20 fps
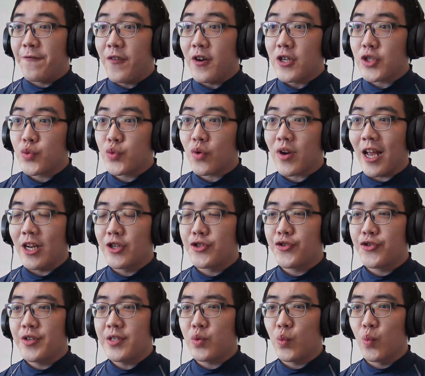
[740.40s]
first world
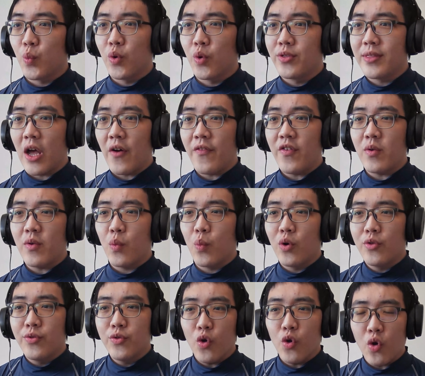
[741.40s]
countries will no
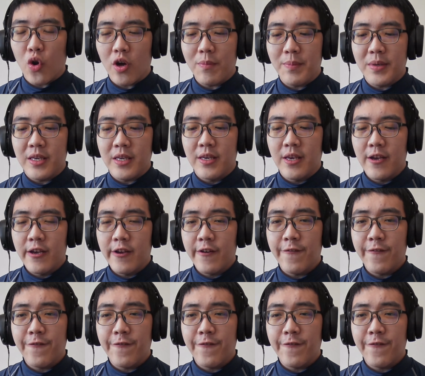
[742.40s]
longer be